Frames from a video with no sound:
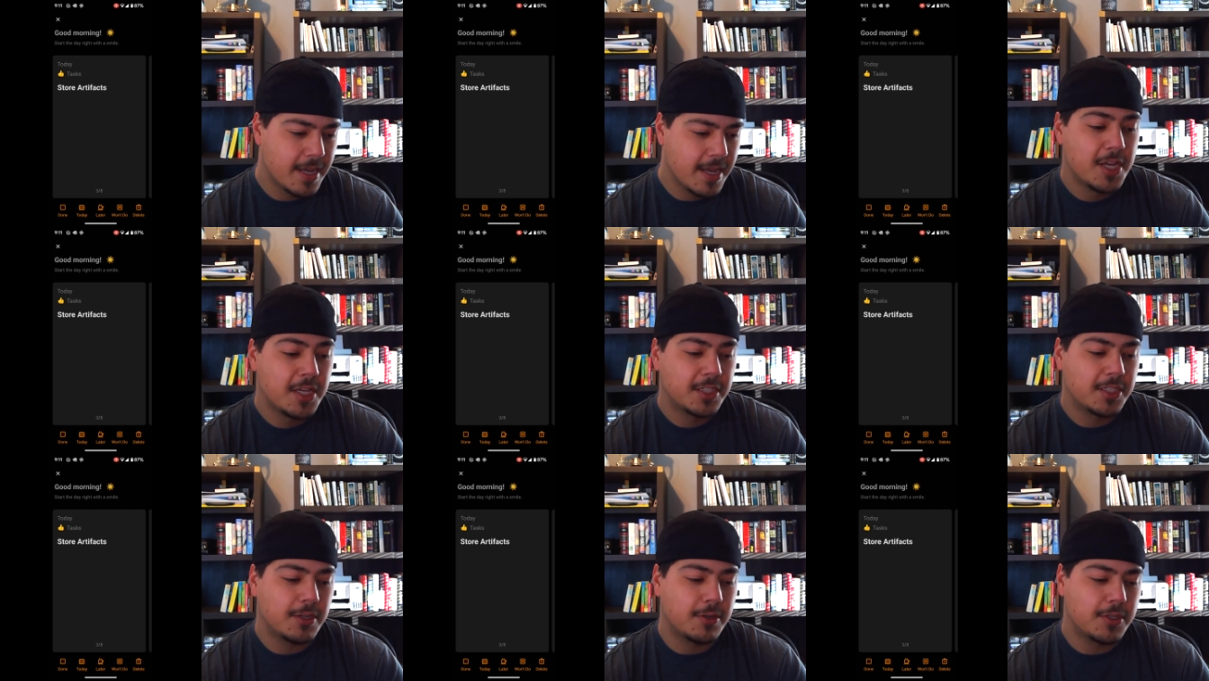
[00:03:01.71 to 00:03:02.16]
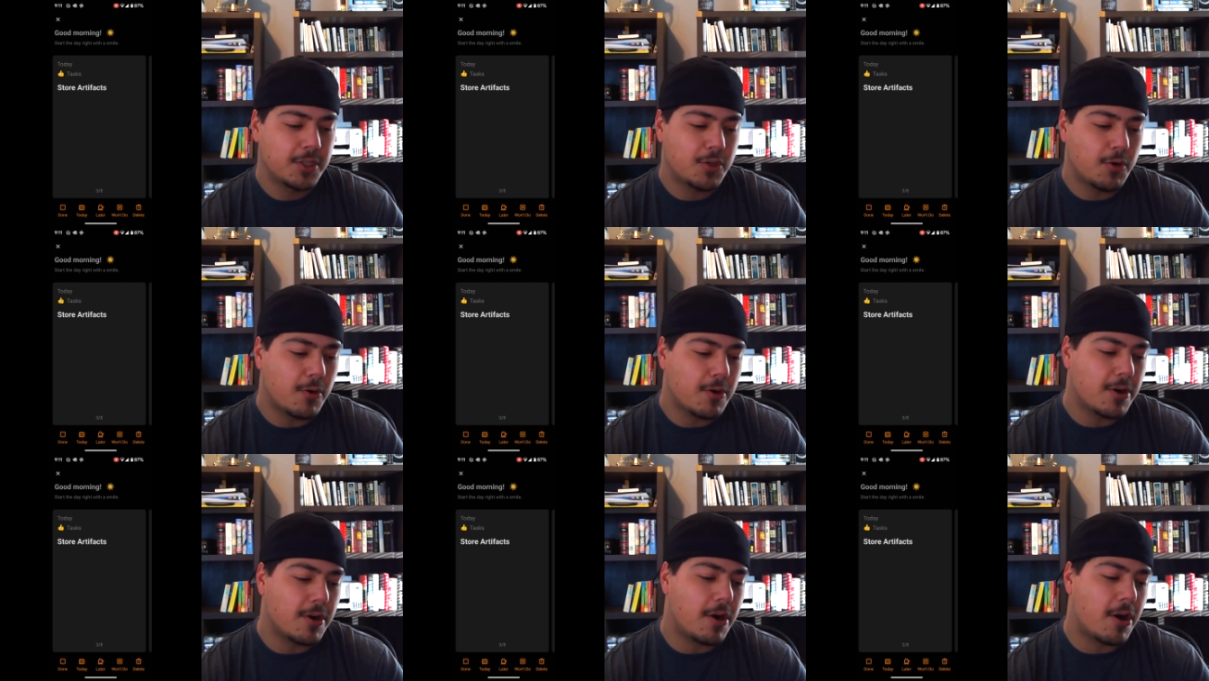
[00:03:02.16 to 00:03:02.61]
So
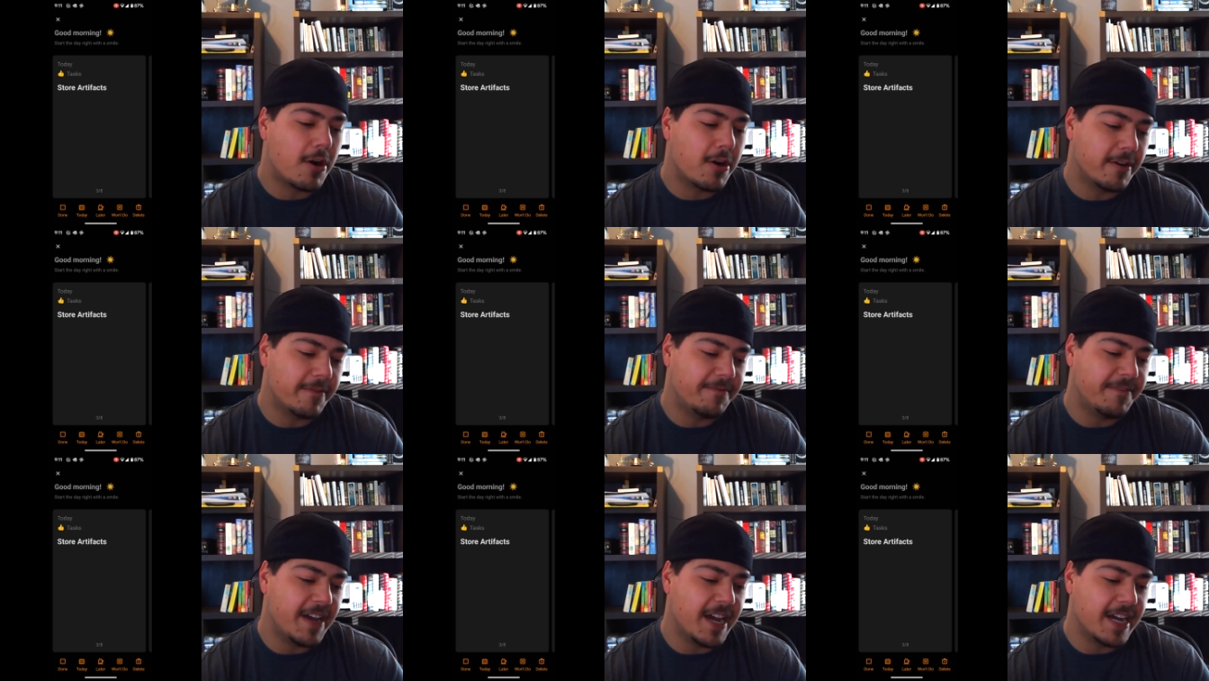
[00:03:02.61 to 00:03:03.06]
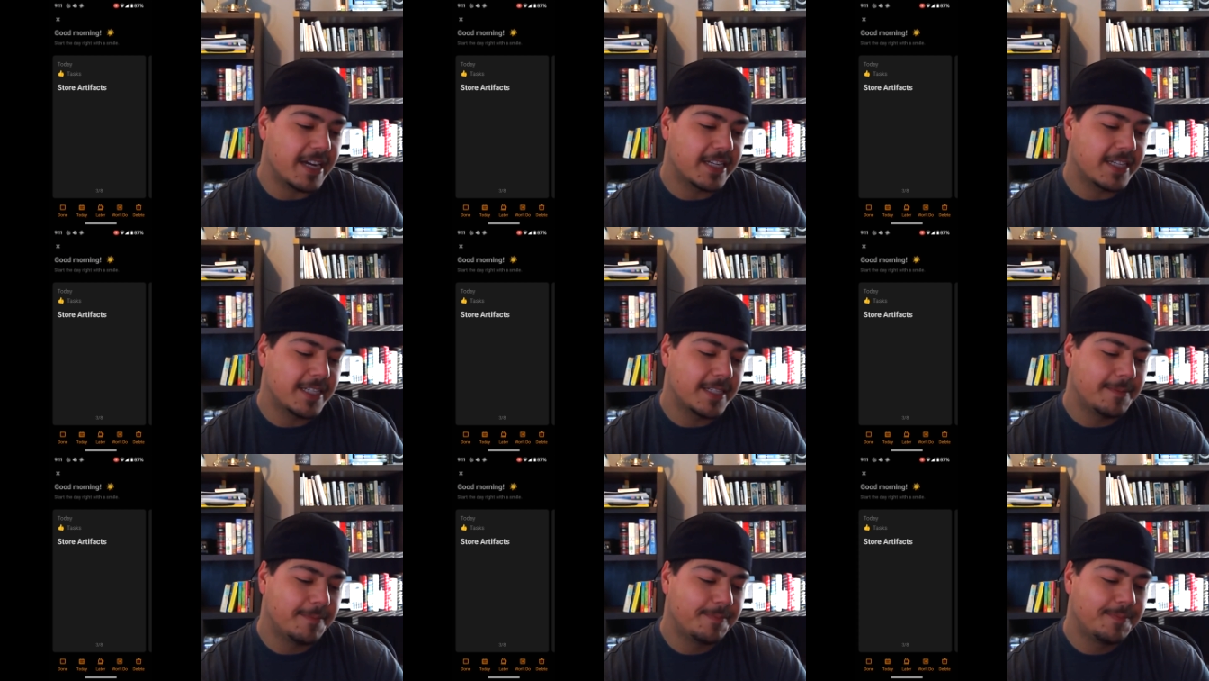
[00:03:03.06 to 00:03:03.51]
store
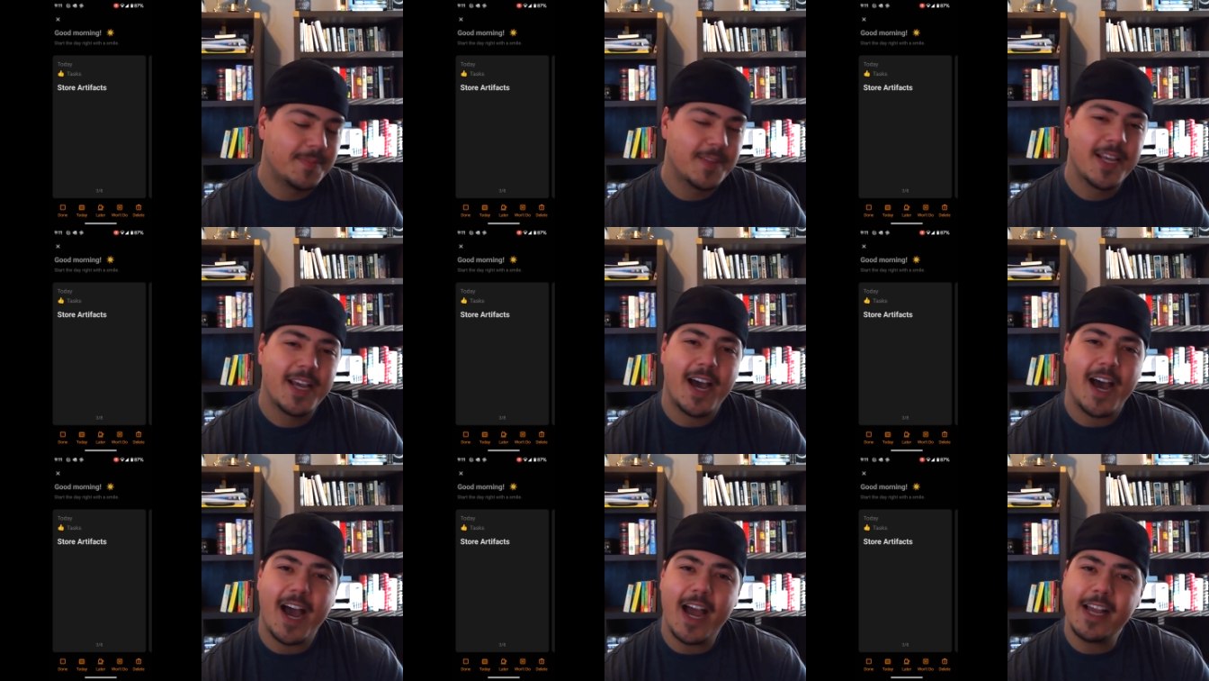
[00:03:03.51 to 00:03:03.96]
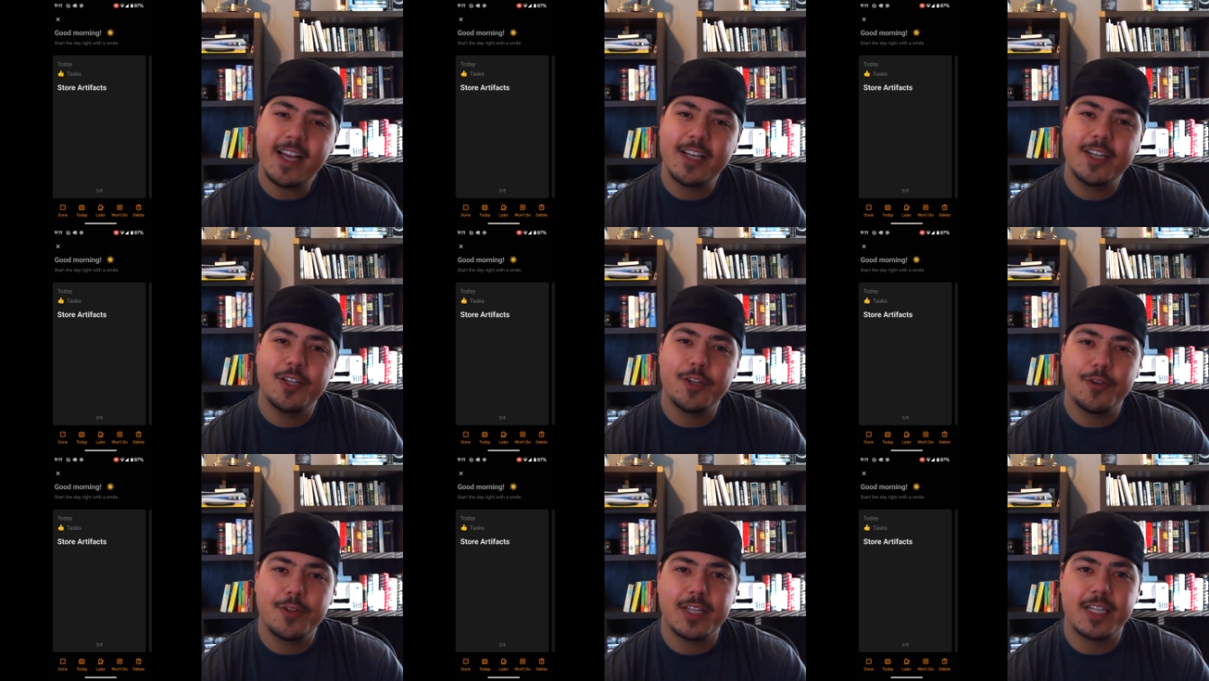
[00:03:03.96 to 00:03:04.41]
artifacts. I
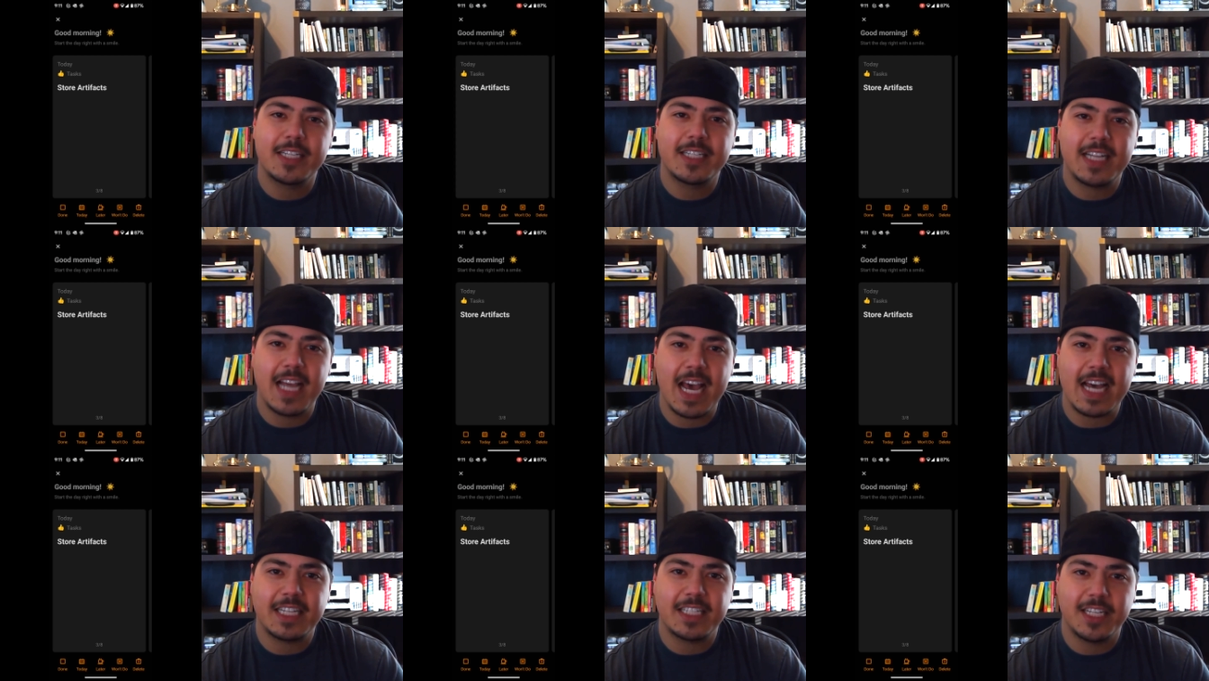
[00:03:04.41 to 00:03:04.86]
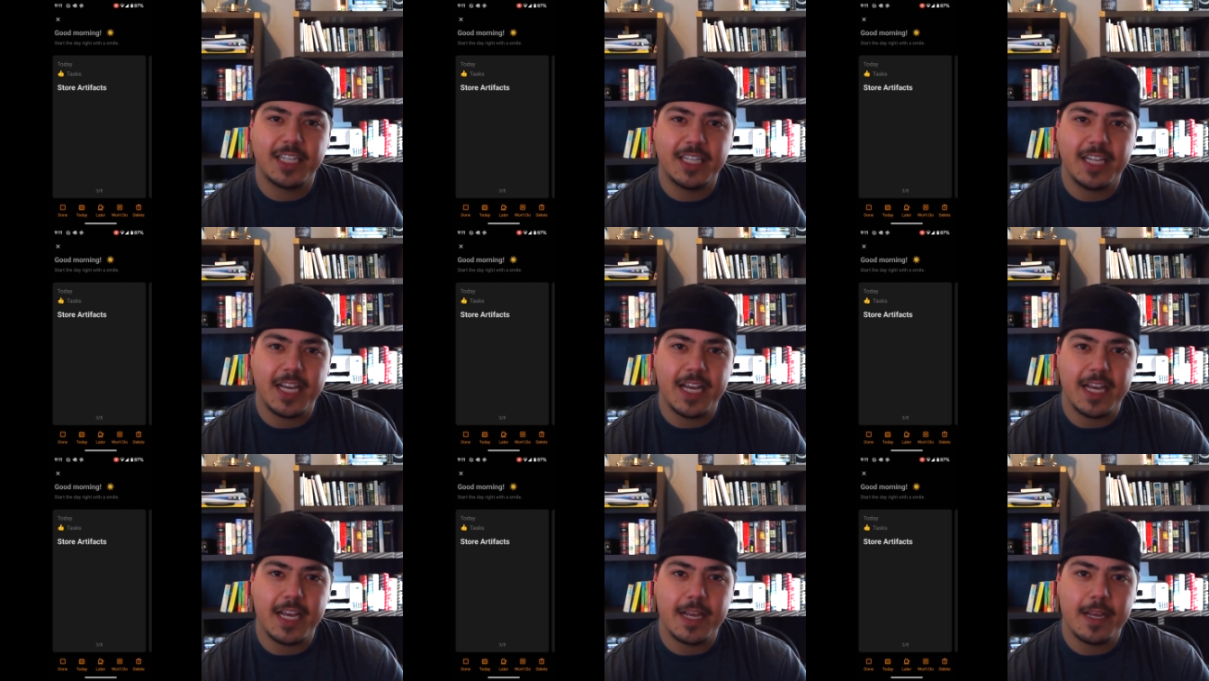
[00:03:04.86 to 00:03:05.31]
can do this task
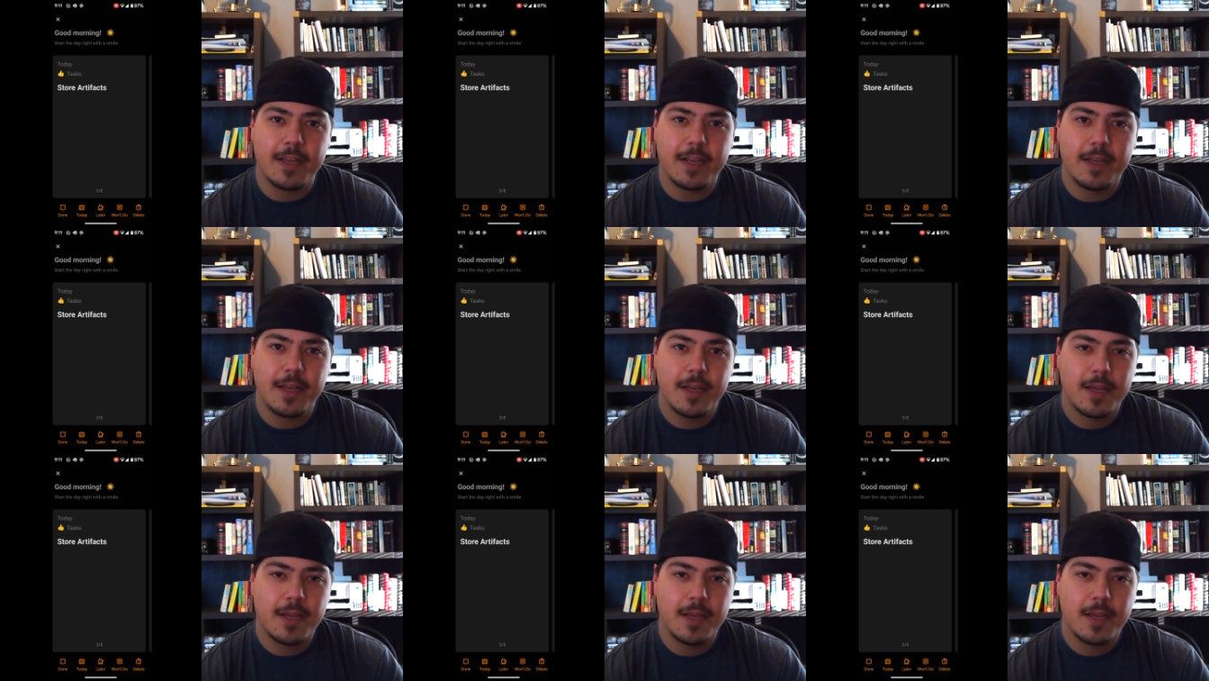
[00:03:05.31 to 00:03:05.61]
today,